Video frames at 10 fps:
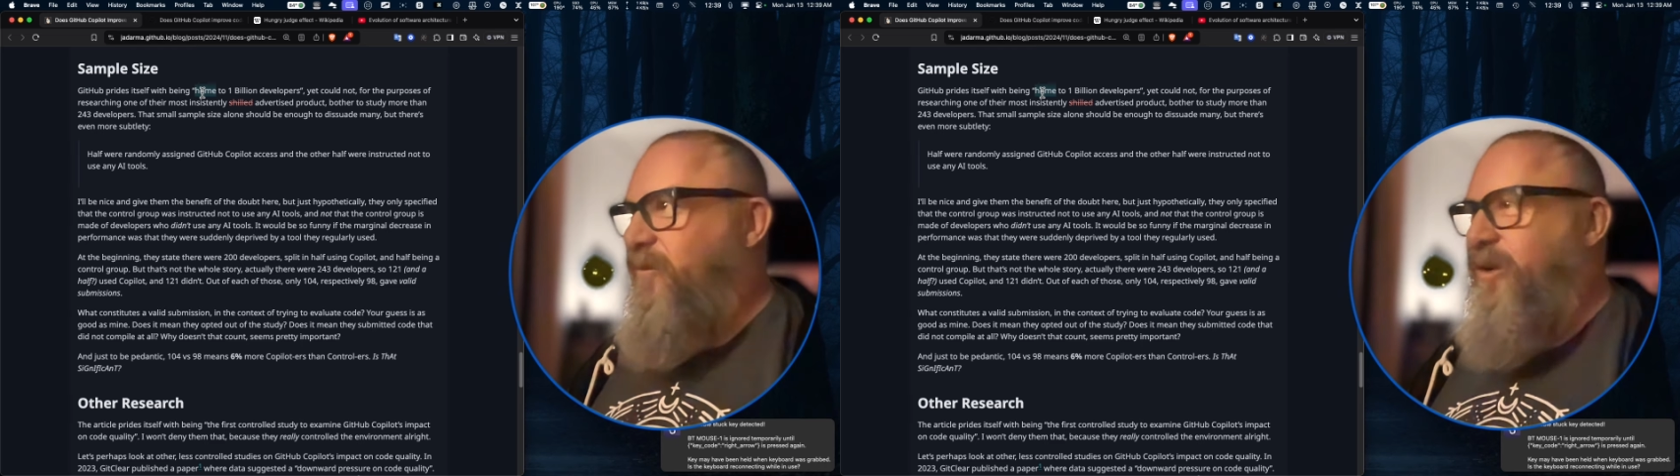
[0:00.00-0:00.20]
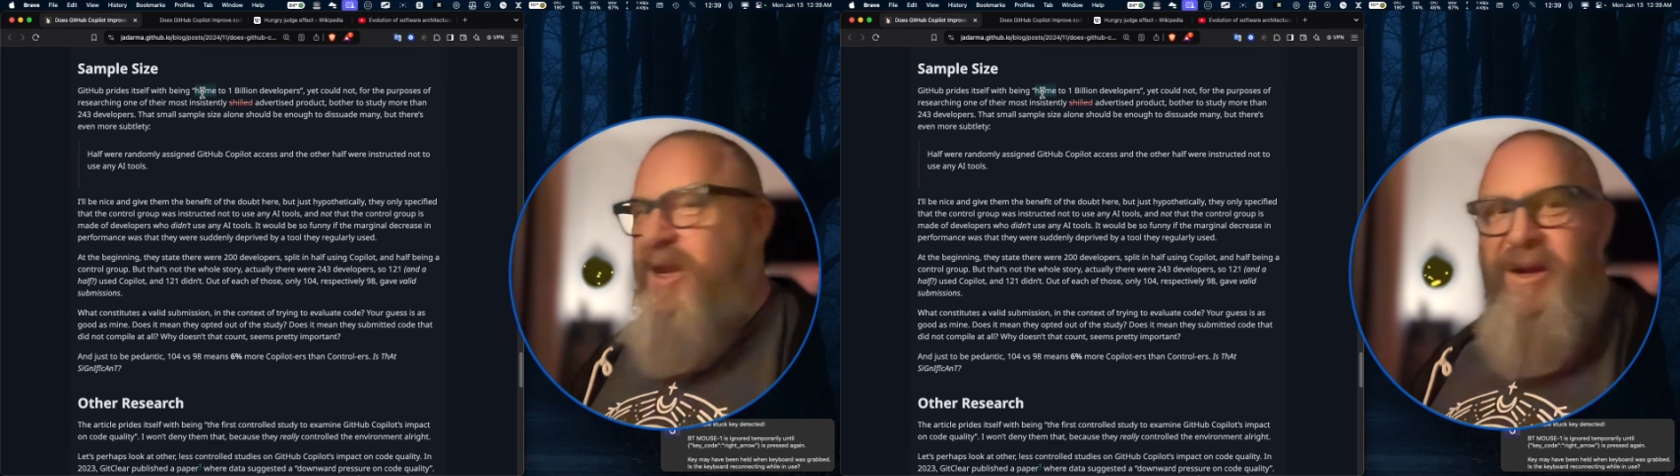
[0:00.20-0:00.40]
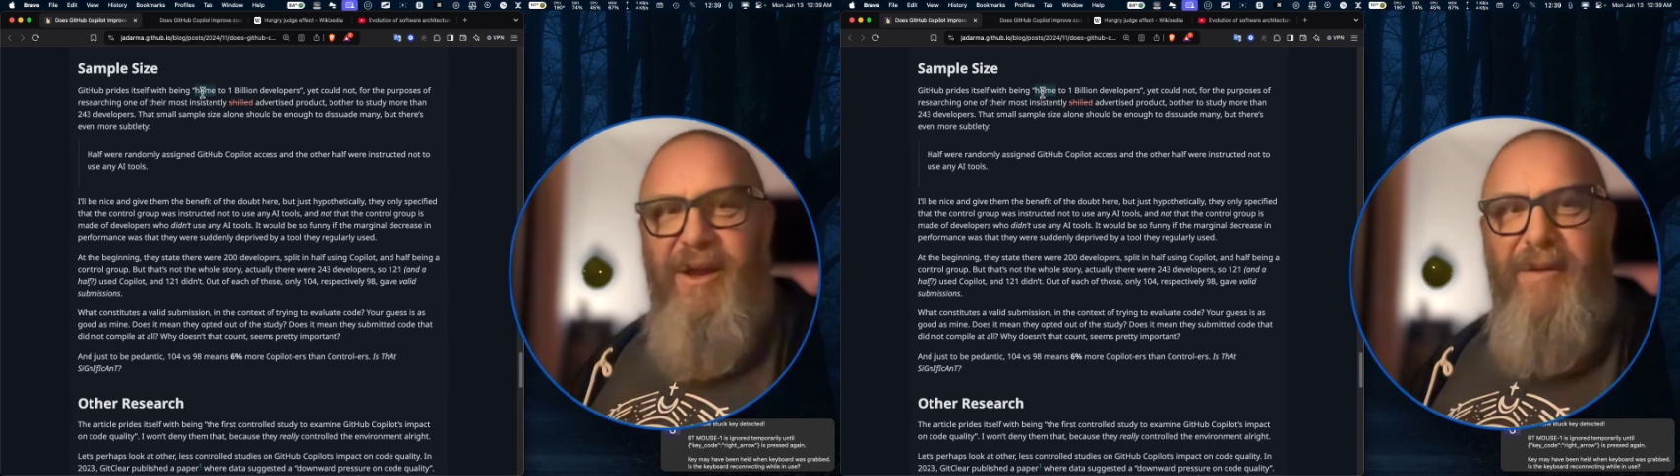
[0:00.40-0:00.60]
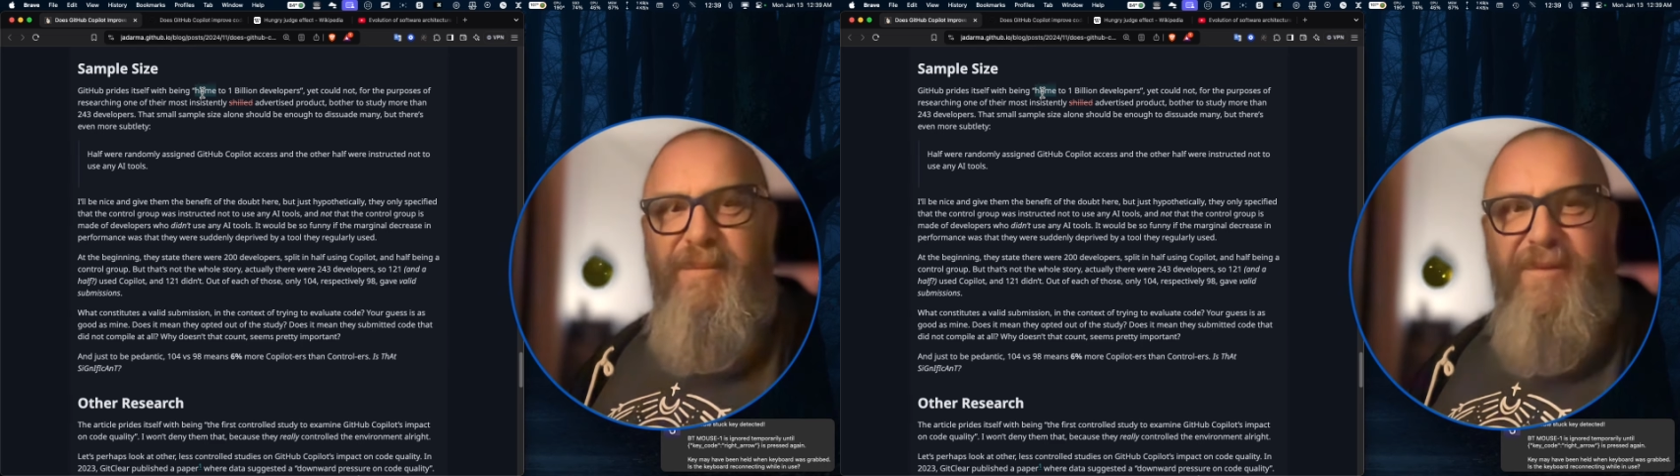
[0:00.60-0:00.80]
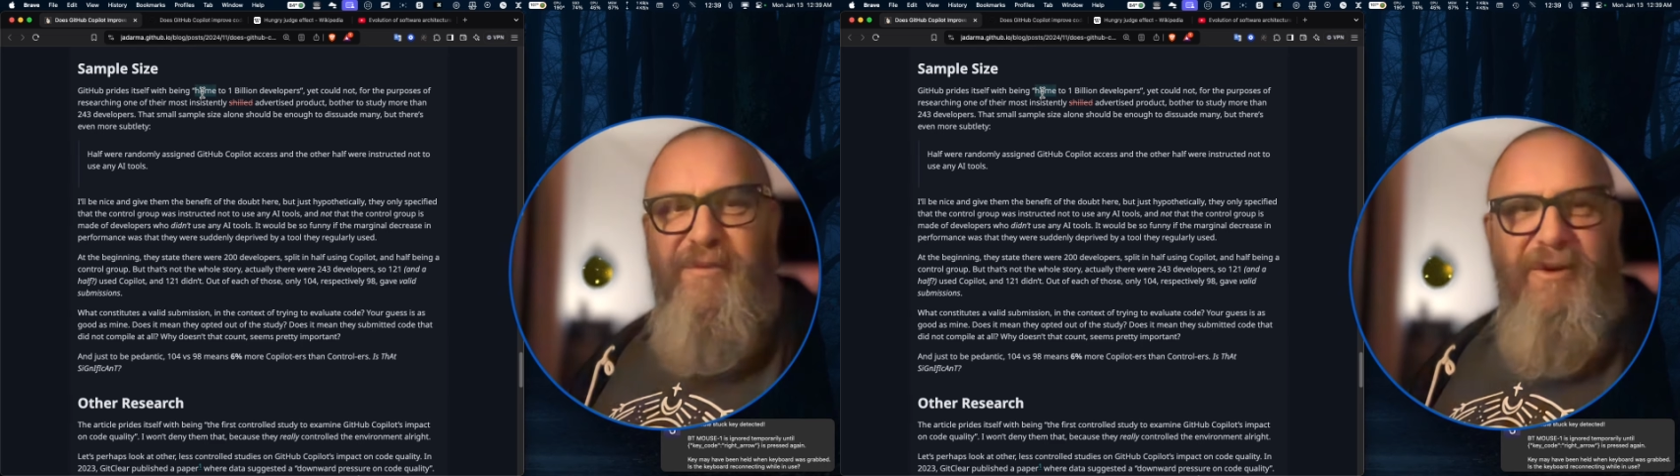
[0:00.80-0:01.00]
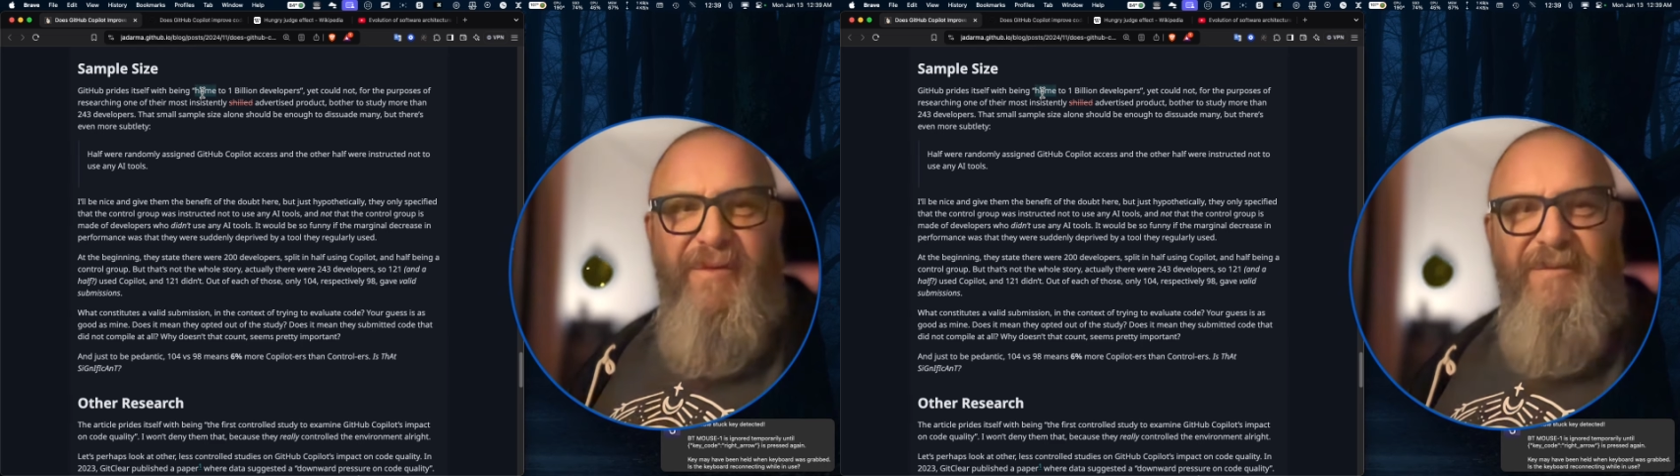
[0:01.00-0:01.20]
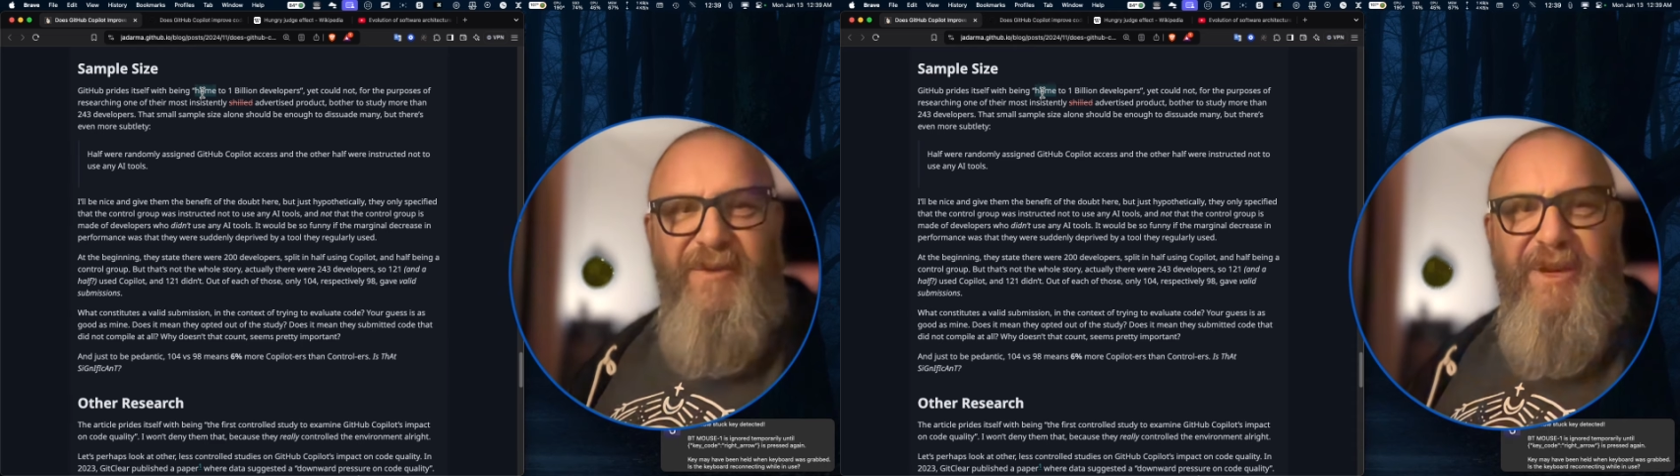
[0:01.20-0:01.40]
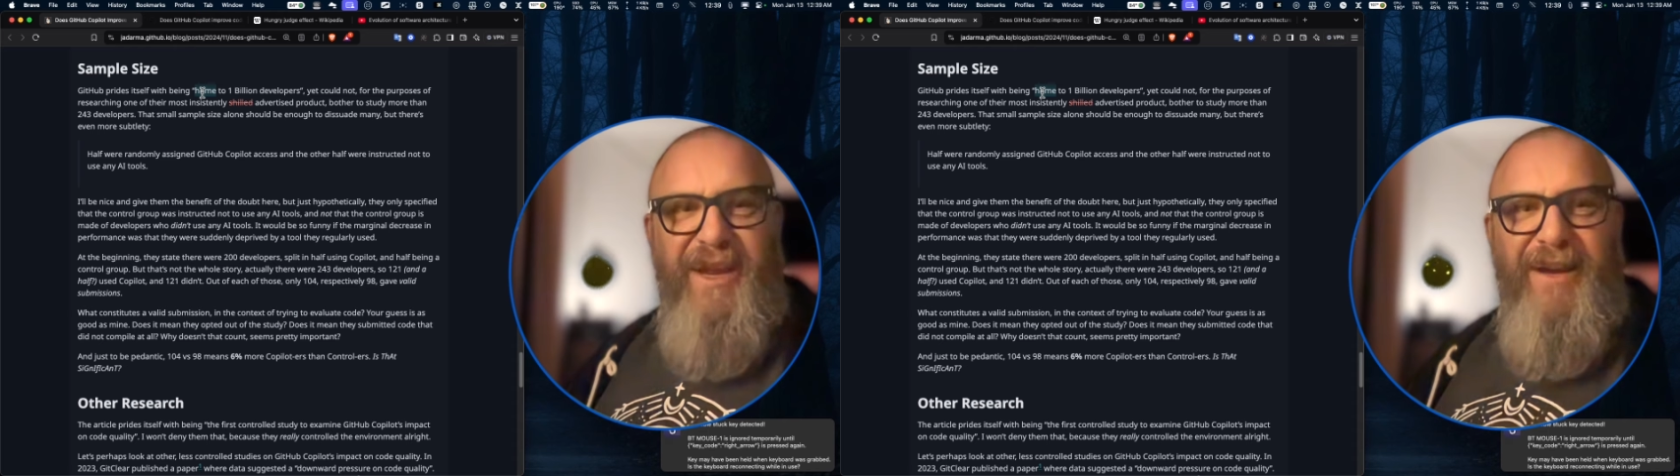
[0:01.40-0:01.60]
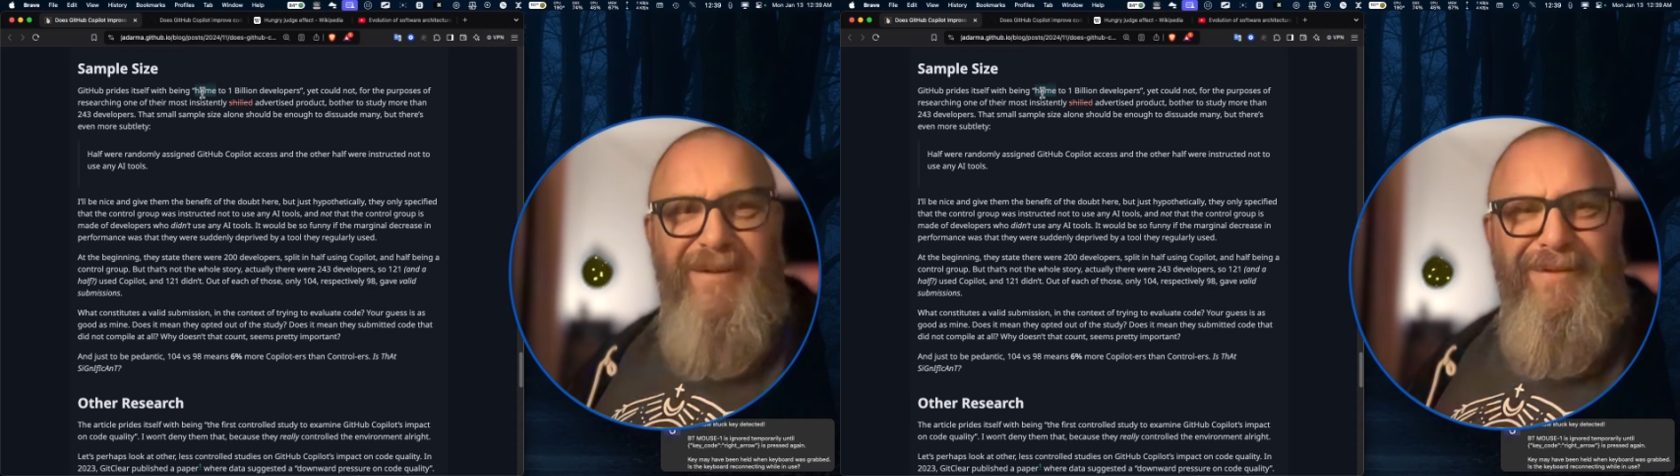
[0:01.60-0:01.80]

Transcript: GitHub, for Git.